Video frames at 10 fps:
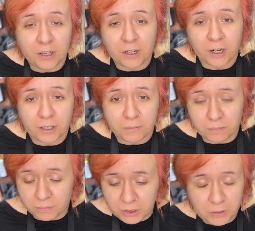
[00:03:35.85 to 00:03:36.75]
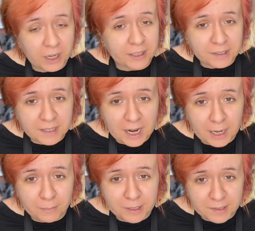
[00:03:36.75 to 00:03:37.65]
Do you got the
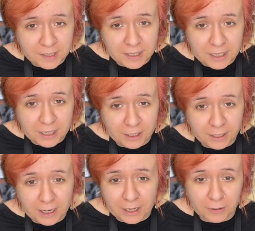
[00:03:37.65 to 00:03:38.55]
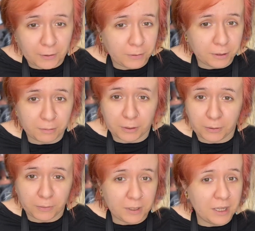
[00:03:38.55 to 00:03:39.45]
time to sit here and go
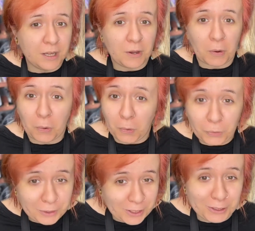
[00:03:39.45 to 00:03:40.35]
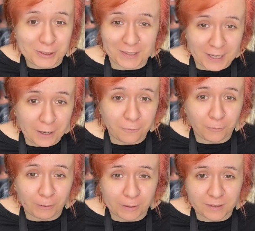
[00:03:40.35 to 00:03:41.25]
through a whole nother set of
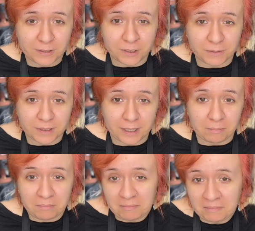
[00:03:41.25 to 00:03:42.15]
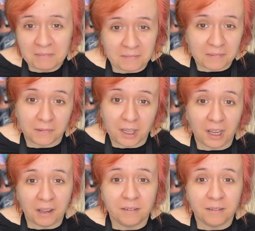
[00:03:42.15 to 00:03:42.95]
foils? And she was like, yeah.